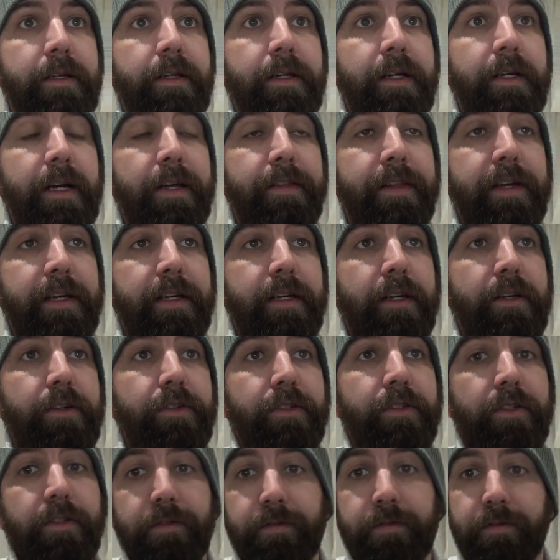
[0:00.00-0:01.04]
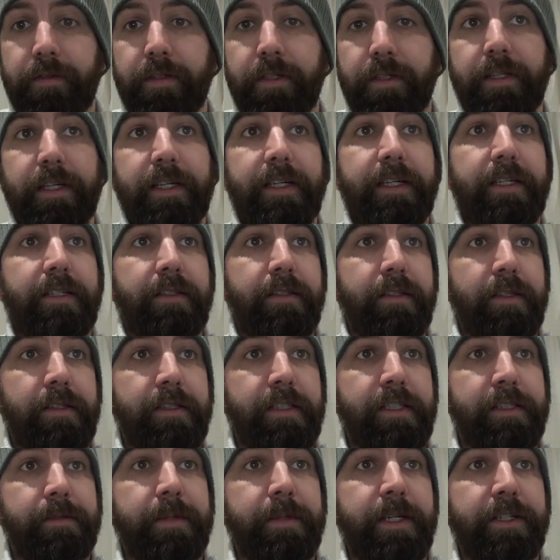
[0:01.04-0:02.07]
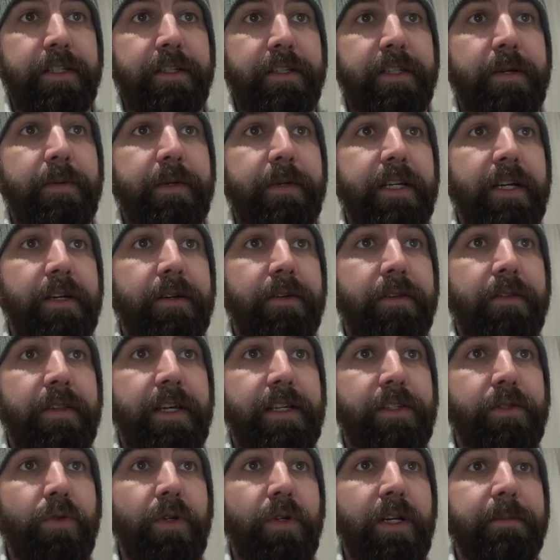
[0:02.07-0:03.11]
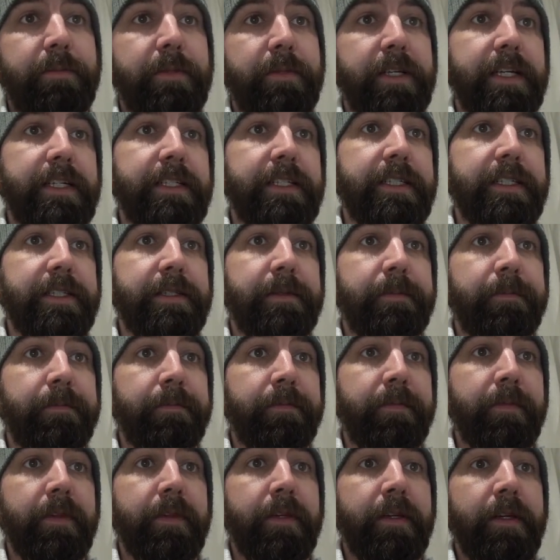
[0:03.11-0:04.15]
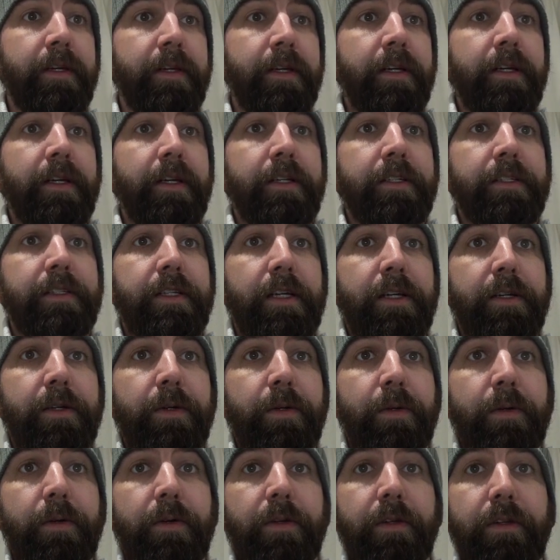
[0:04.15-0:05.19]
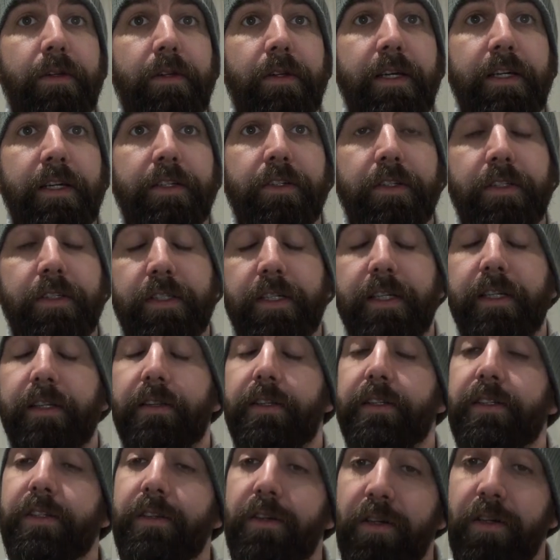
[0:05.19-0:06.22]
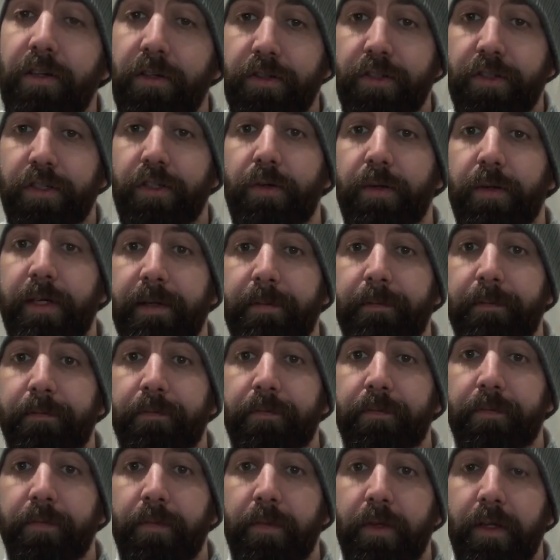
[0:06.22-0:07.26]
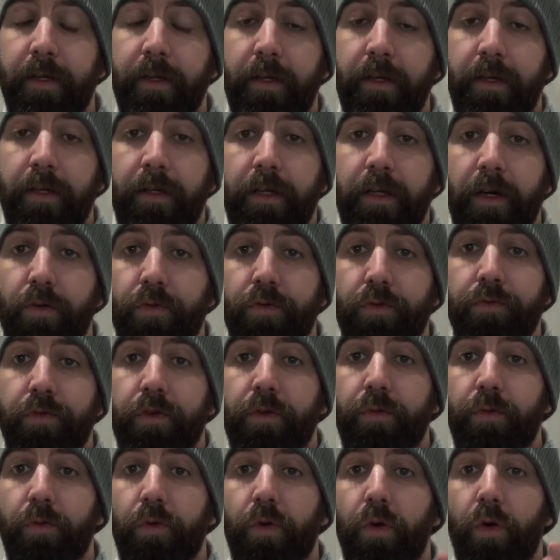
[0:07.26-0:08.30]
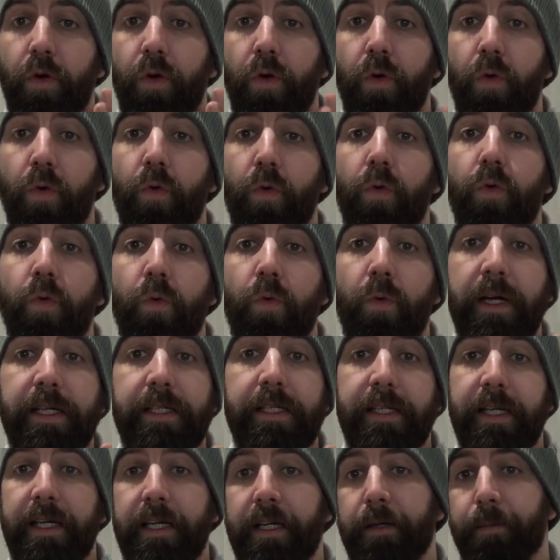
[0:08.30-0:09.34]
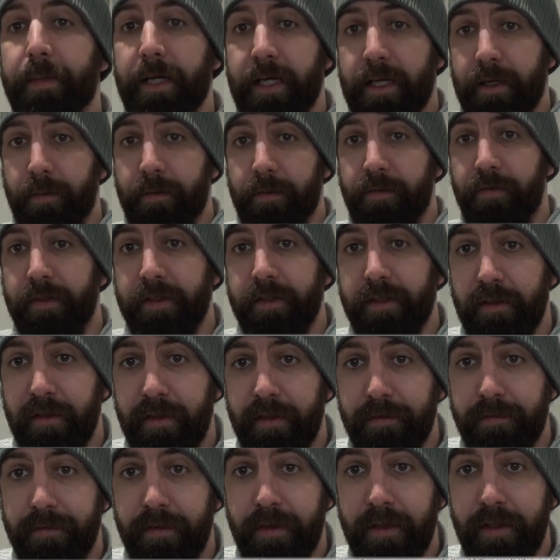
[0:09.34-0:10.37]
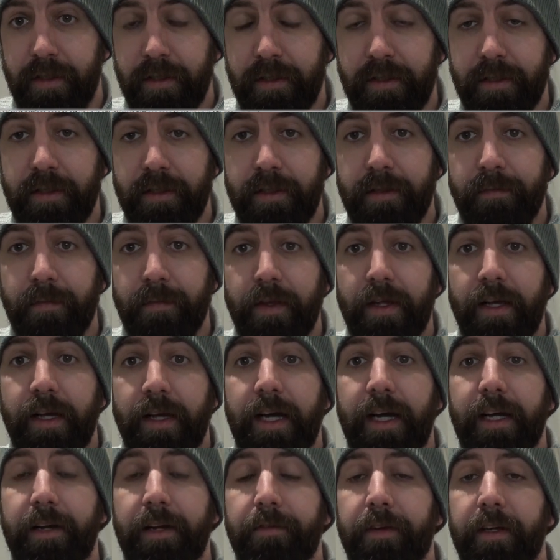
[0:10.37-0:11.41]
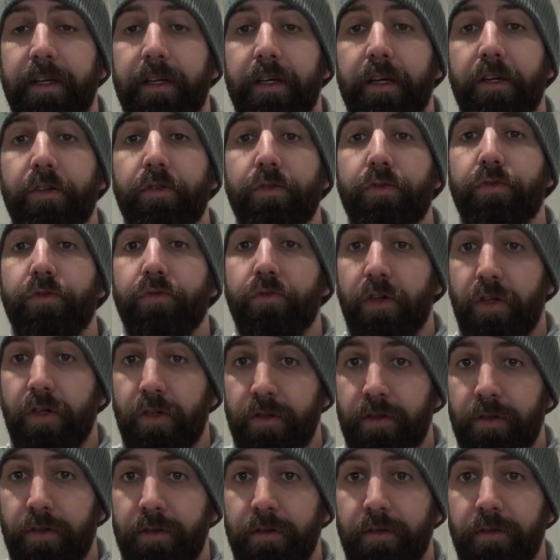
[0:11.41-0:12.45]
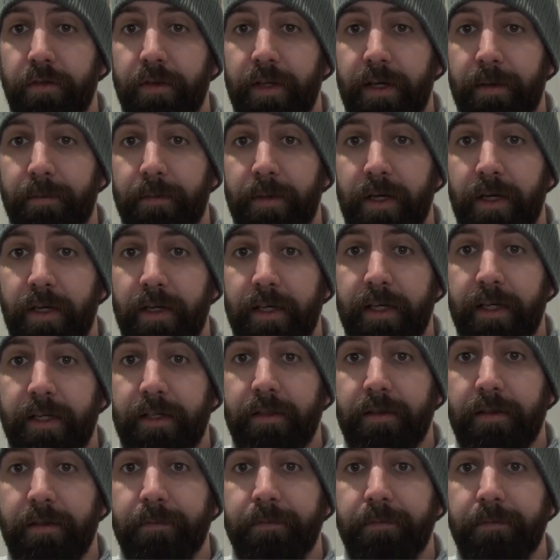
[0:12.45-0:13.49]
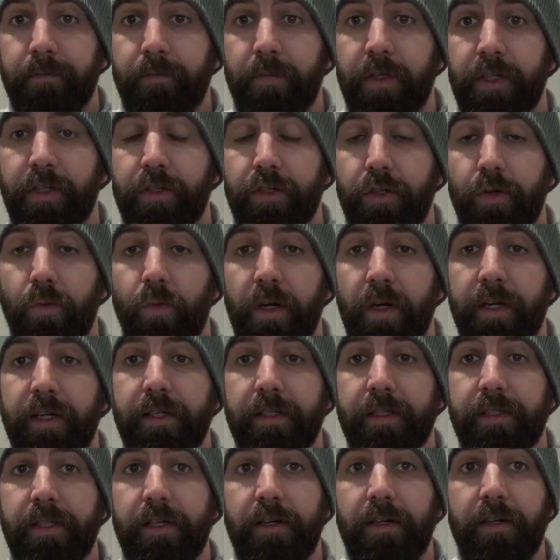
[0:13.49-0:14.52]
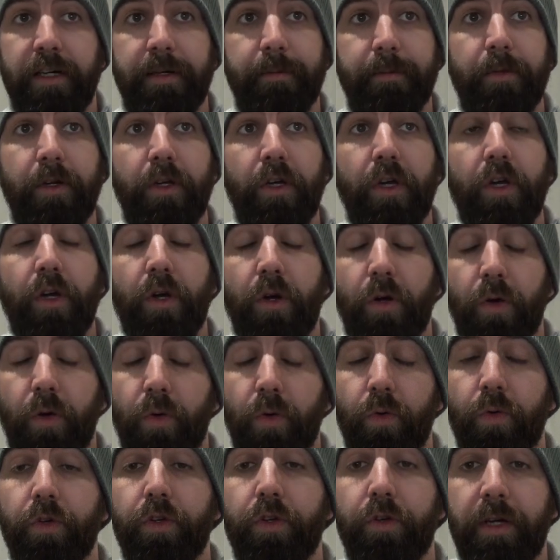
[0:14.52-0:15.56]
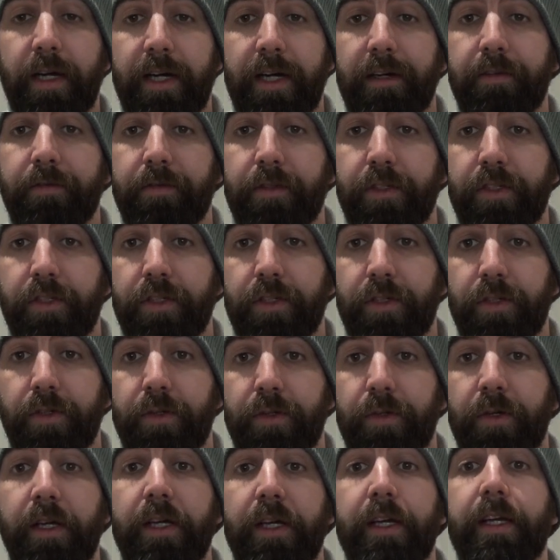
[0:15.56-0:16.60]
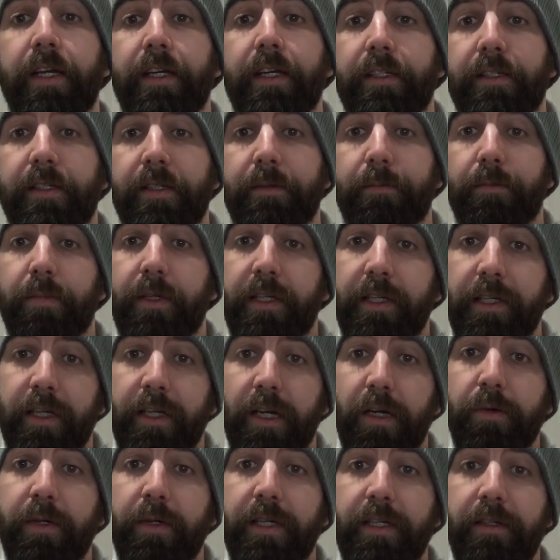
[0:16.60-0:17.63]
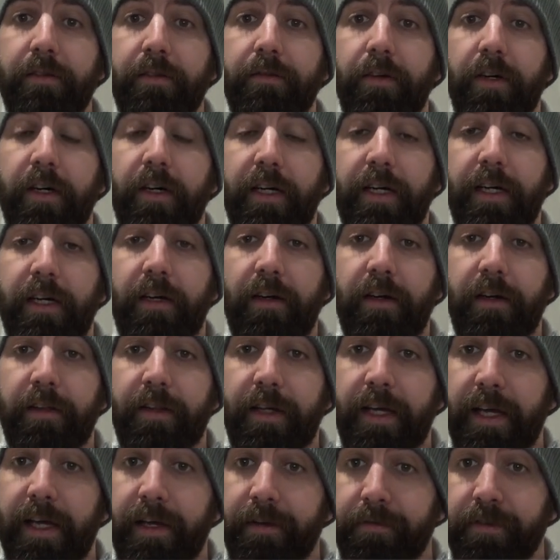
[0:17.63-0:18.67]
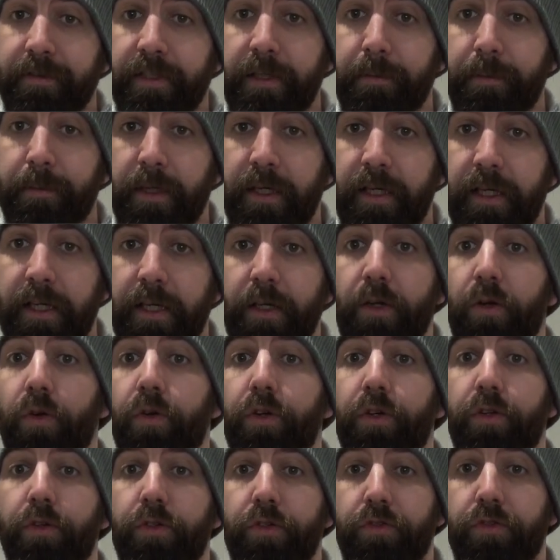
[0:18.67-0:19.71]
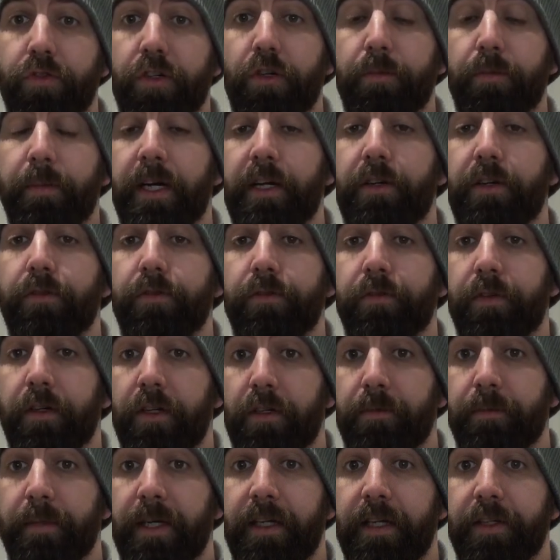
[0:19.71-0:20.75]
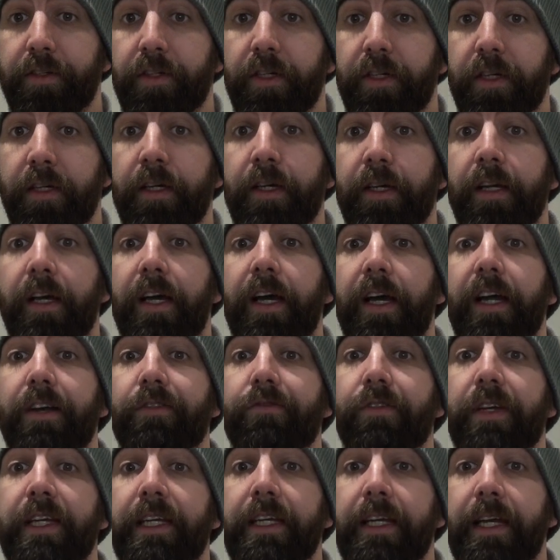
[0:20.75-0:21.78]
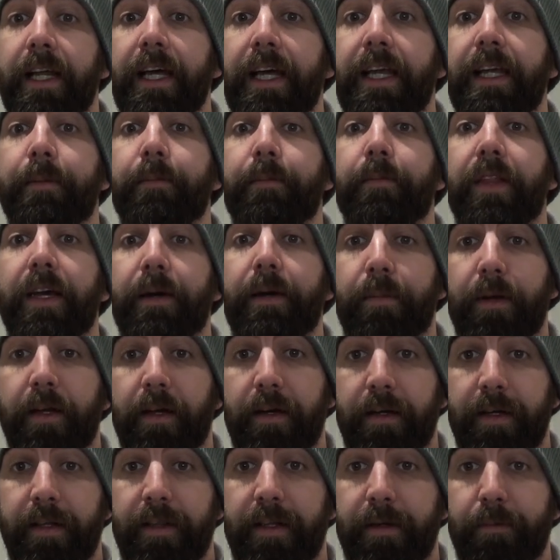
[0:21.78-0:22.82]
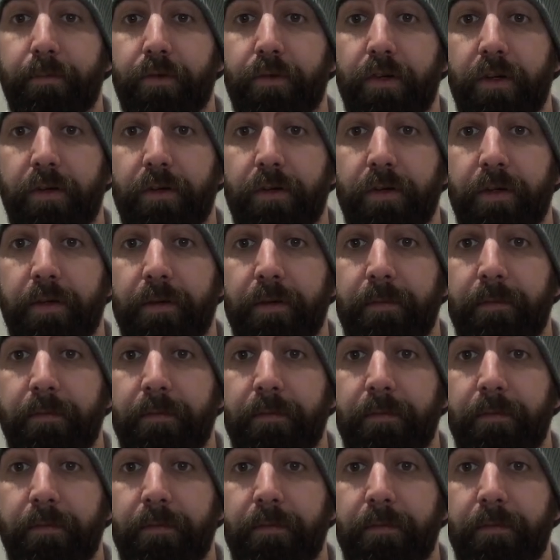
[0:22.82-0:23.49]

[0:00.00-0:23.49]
And that goes off, and that does its magic. There we go. That's all updated. So as you can see, there's not a lot to it. Golden rule: always take a backup of your site first. And if it goes wrong, that plugin, when you do one at a time, all you have to do is simply go in via either FTP or your control panel's file manager and rename that plugin that broke.